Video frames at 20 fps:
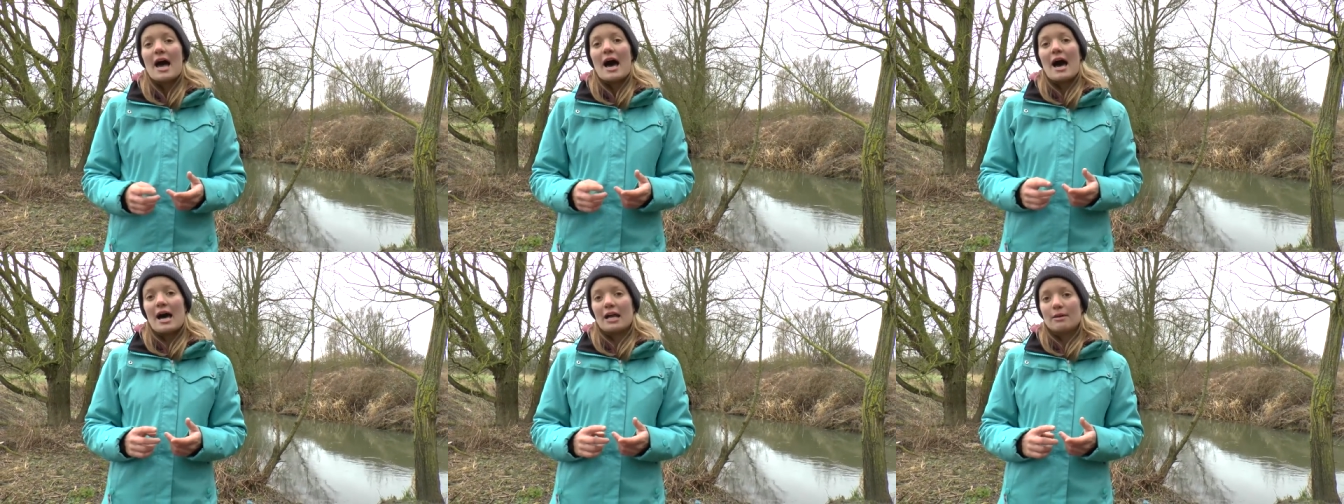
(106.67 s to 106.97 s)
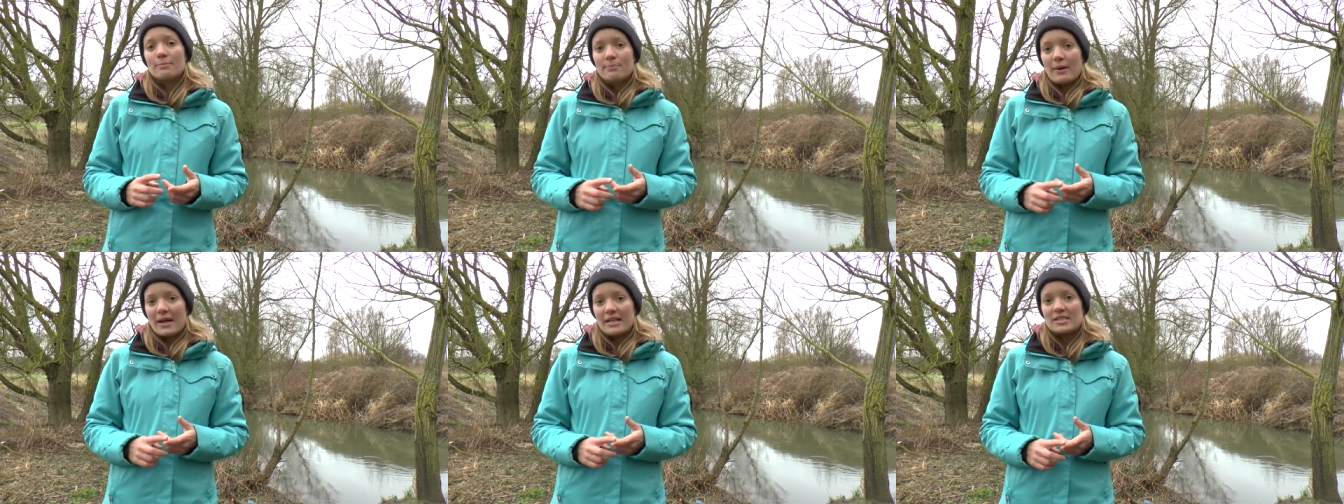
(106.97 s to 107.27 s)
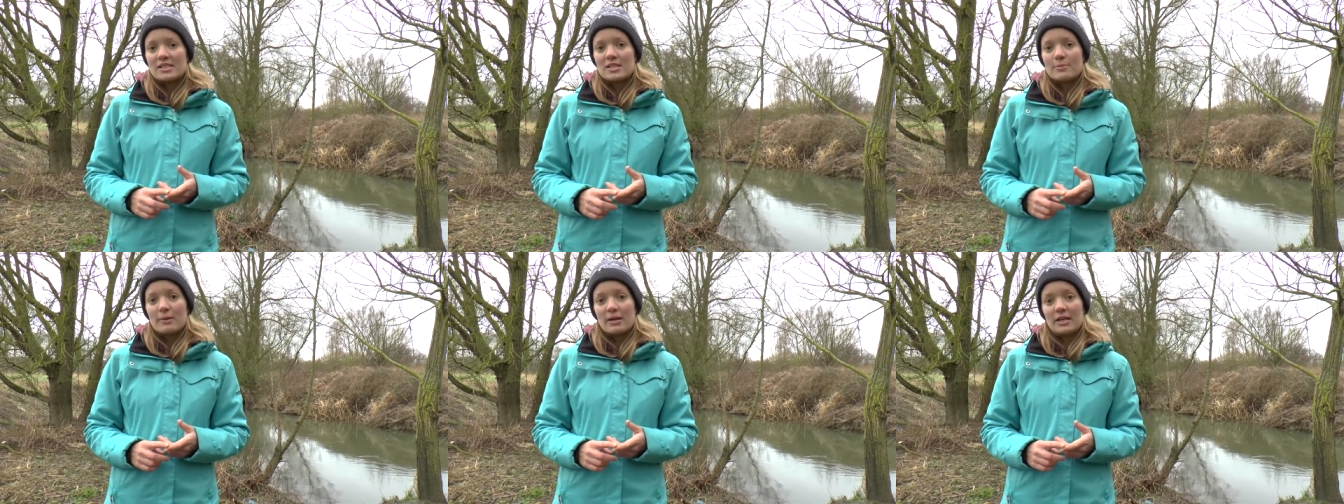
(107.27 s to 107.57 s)
and bed
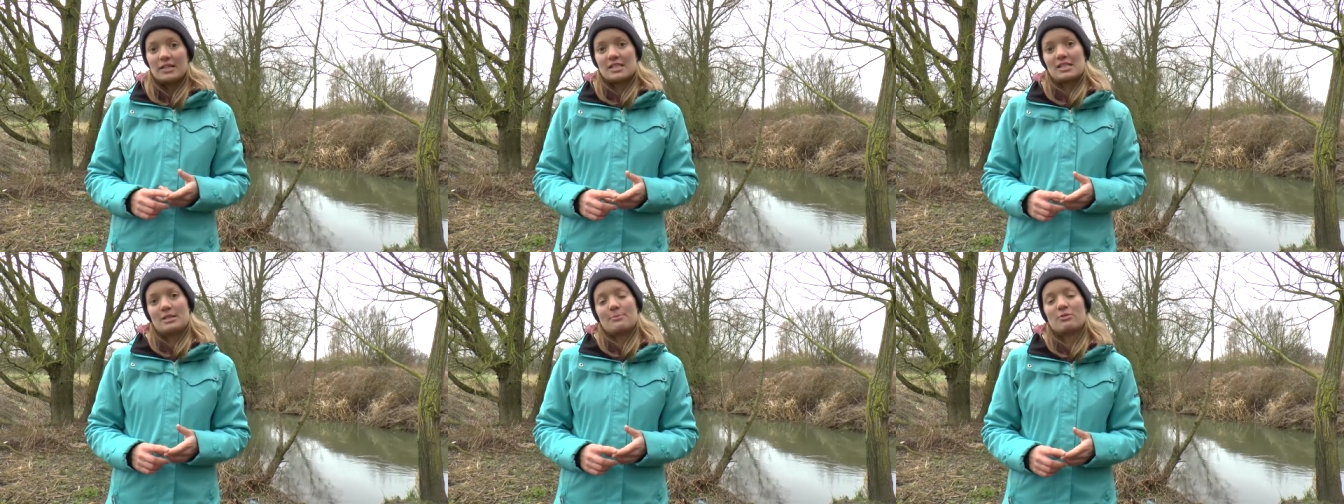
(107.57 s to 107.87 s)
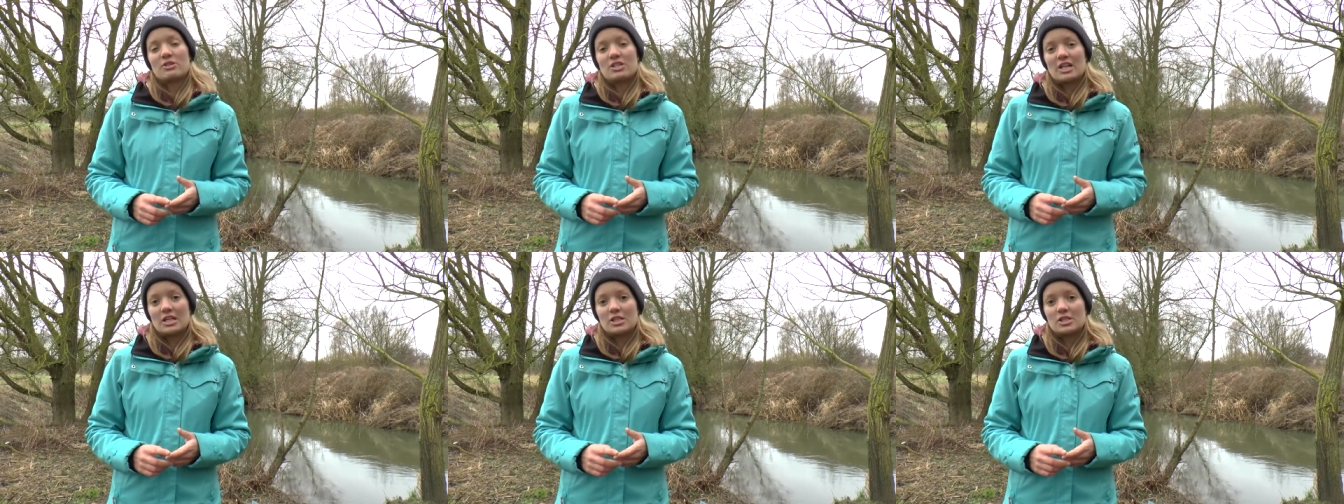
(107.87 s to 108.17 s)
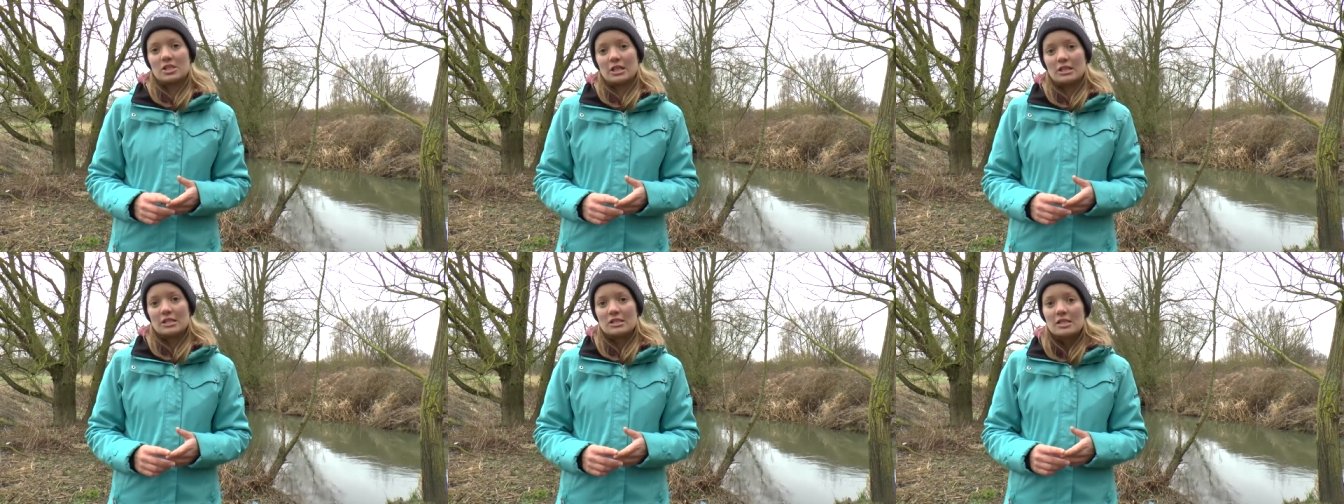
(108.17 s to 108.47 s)
stability
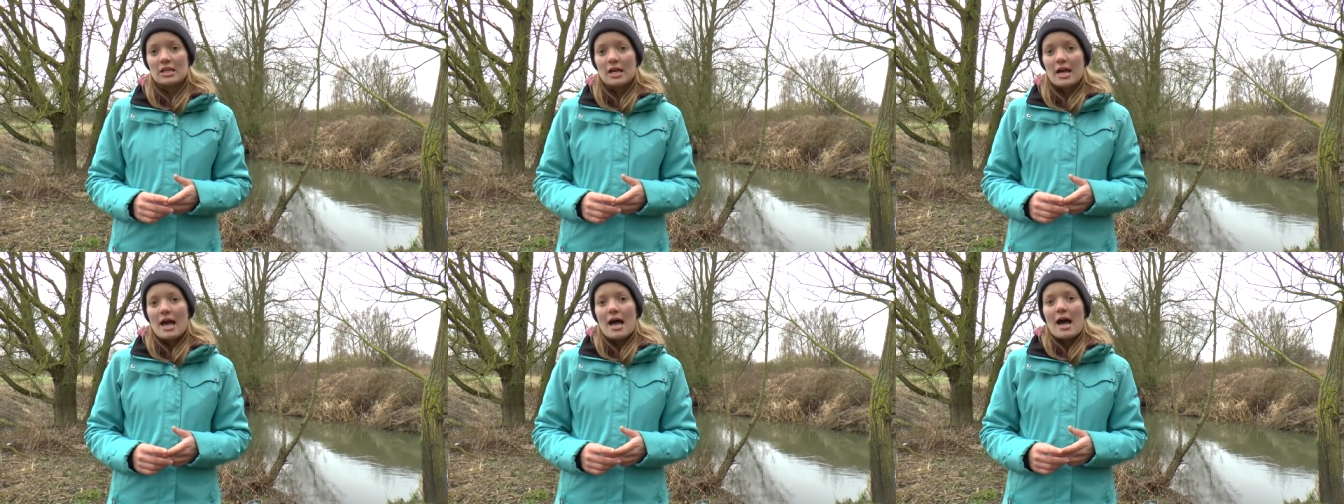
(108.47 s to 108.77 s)
predictions.